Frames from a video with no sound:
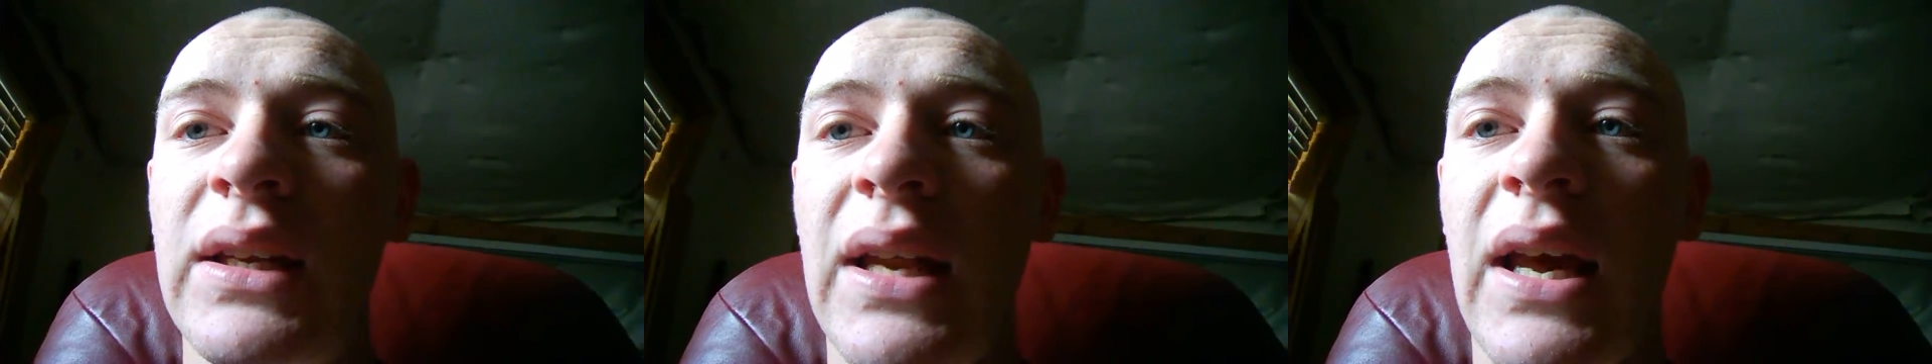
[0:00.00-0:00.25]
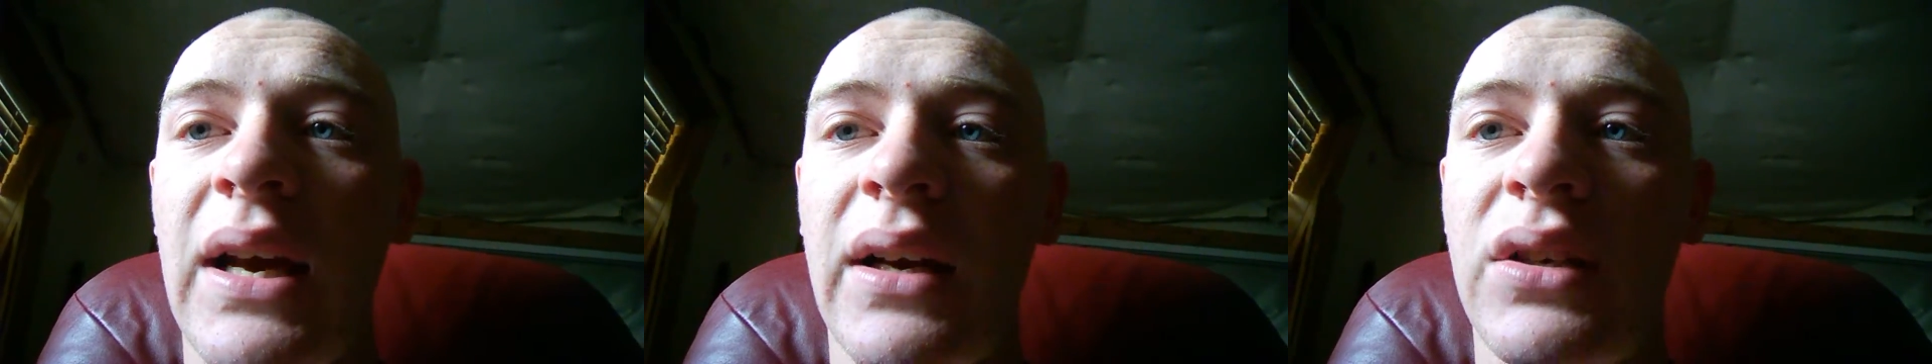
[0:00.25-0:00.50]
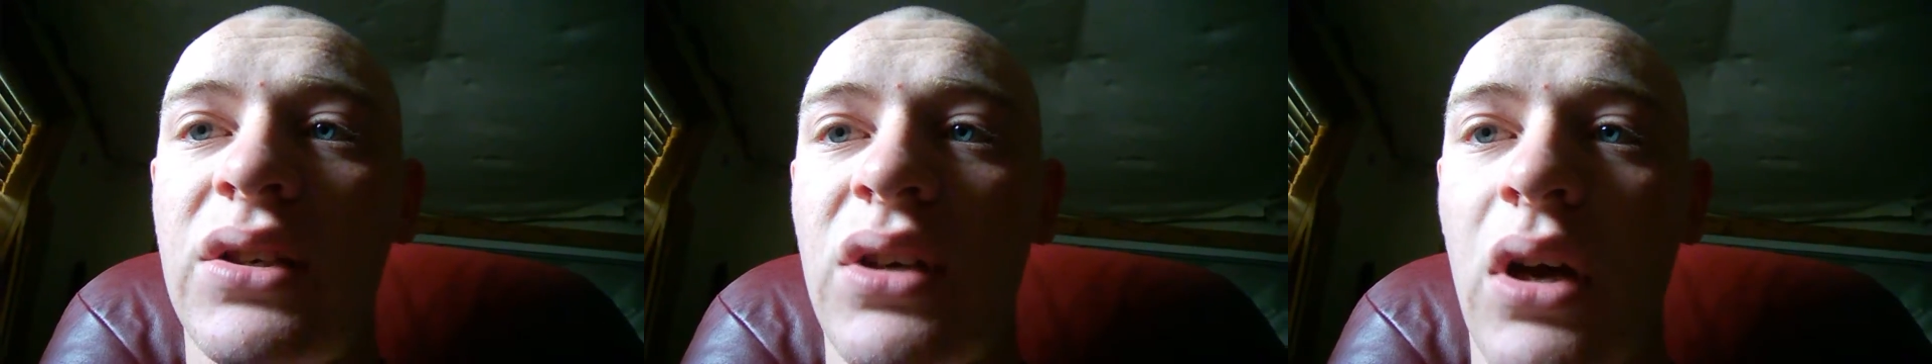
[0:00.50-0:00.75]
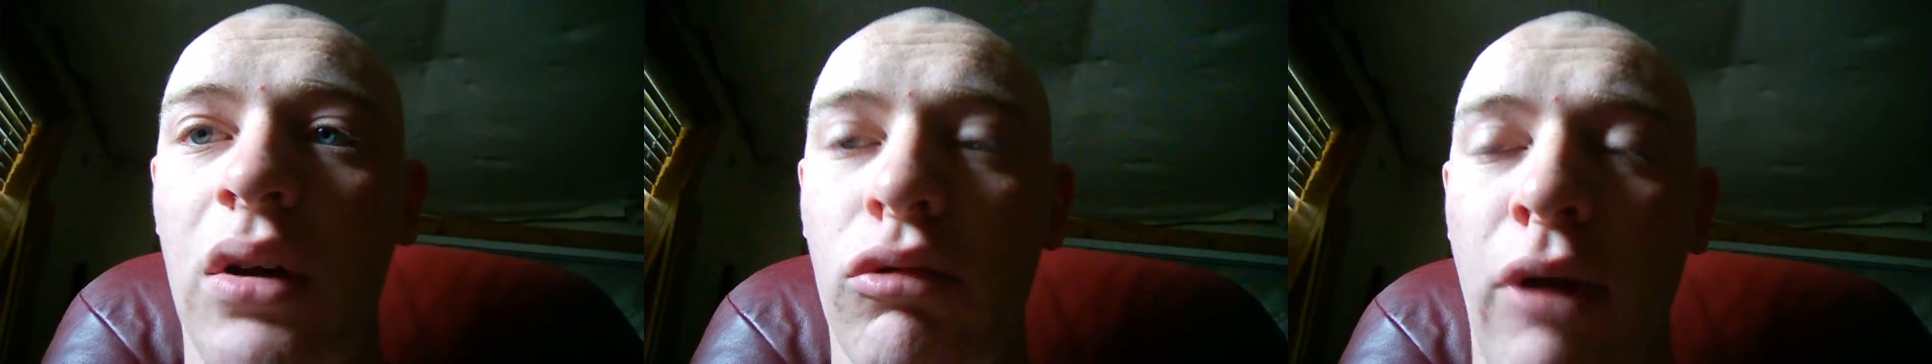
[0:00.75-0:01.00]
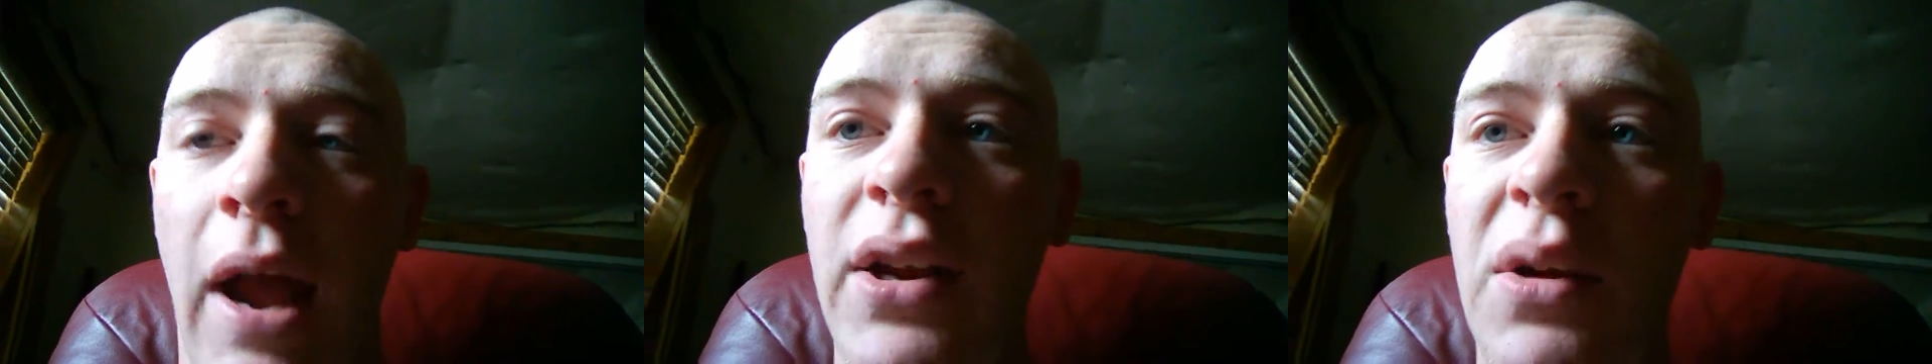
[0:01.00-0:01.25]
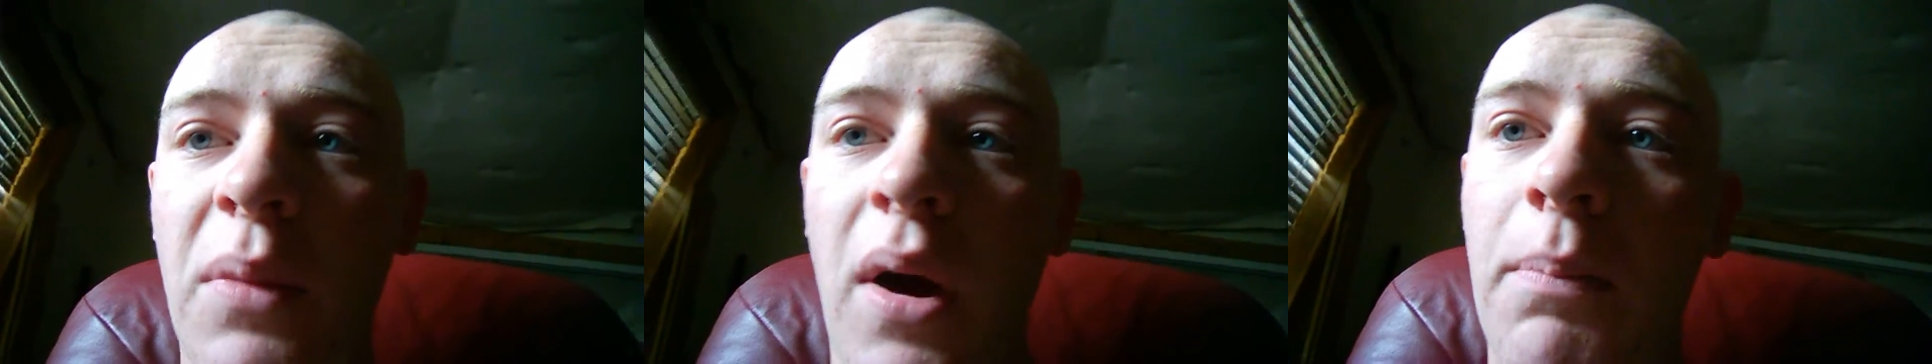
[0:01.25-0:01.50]
next
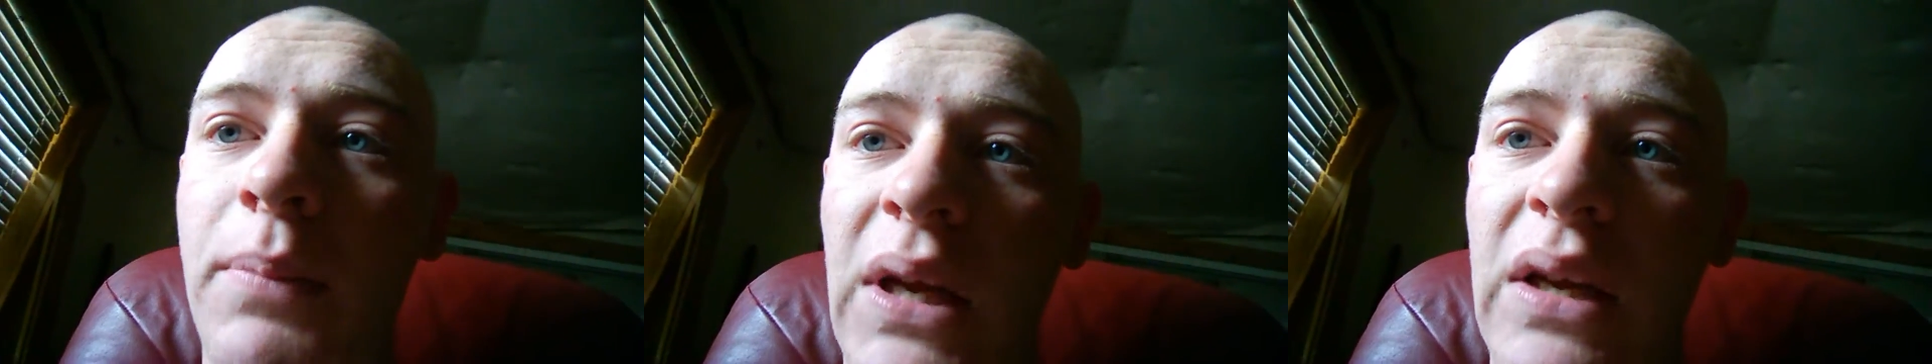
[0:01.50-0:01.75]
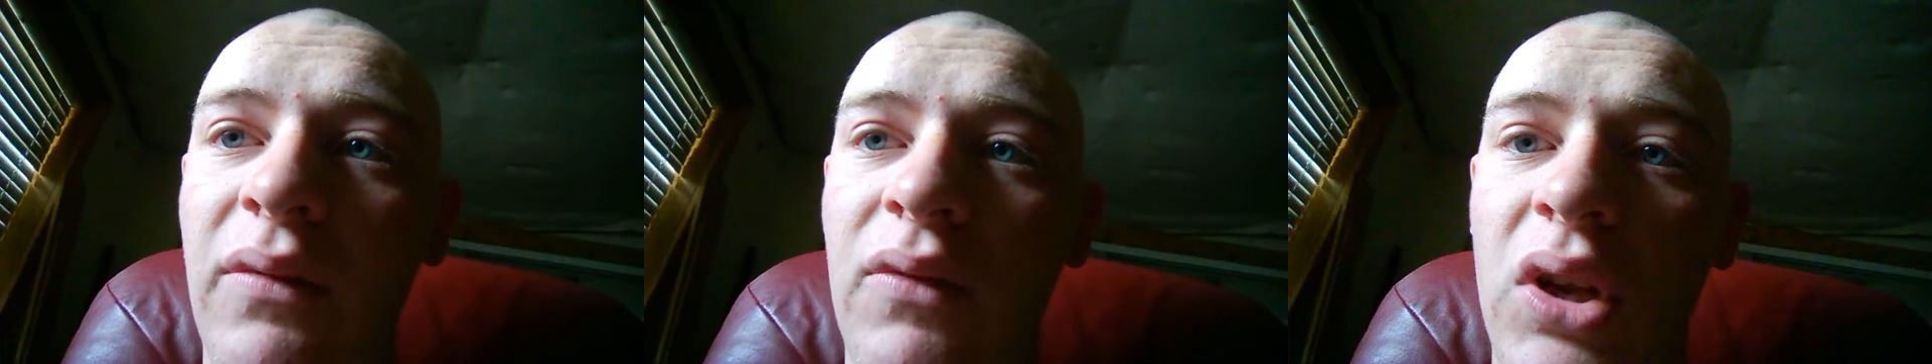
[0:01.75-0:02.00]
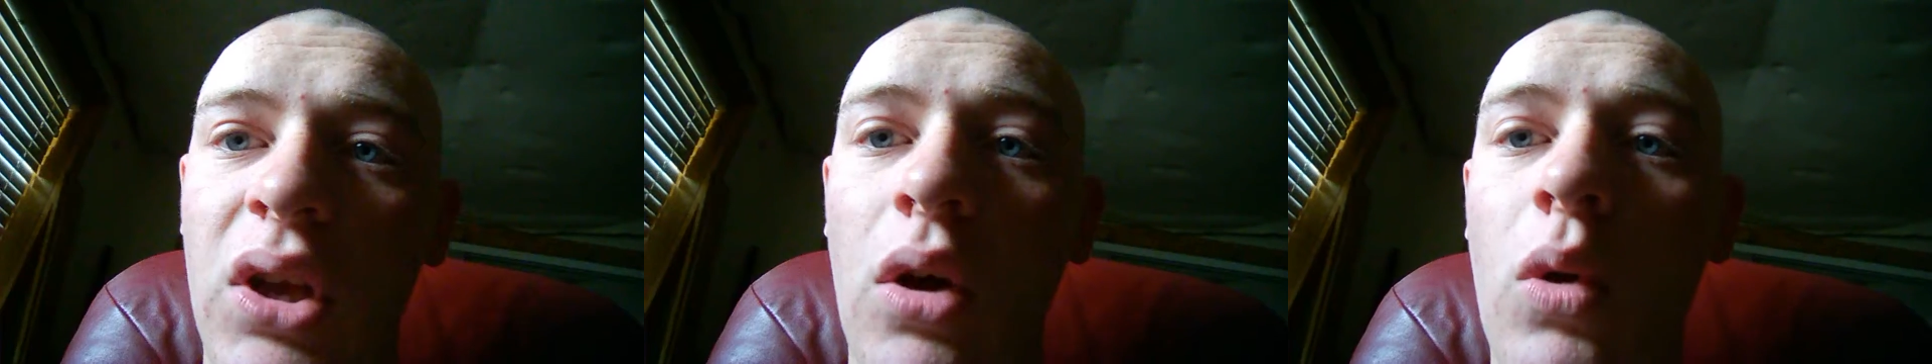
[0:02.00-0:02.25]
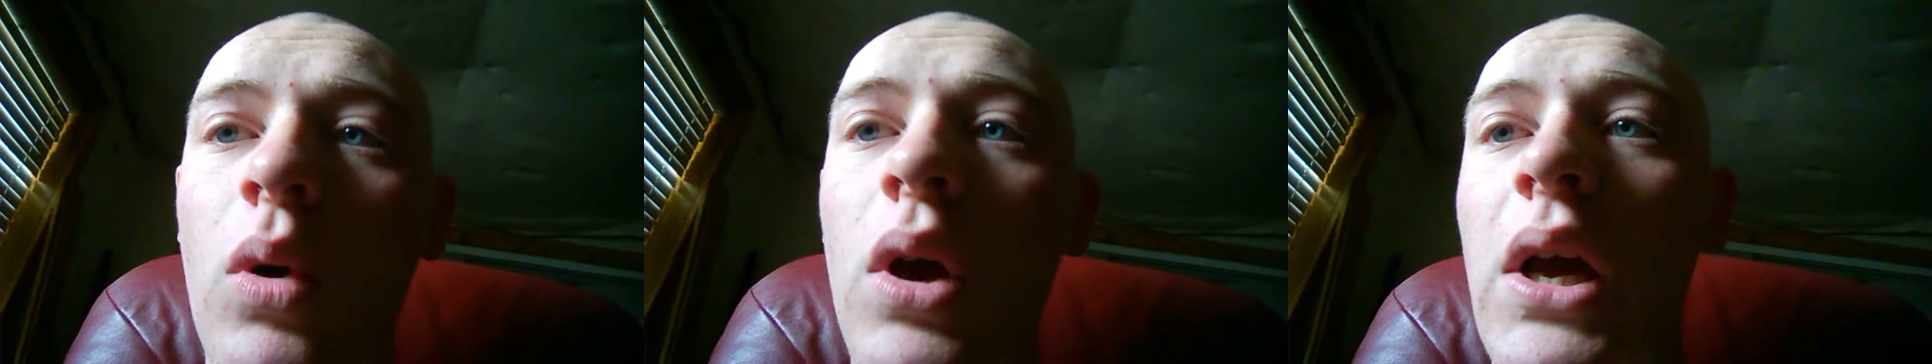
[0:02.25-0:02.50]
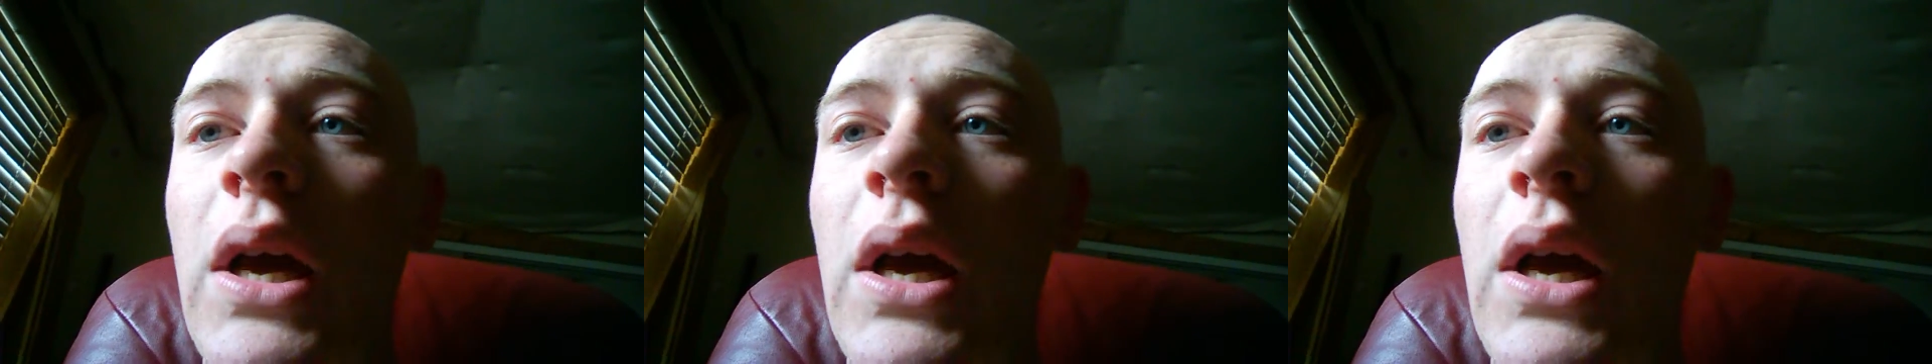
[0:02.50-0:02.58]
random update video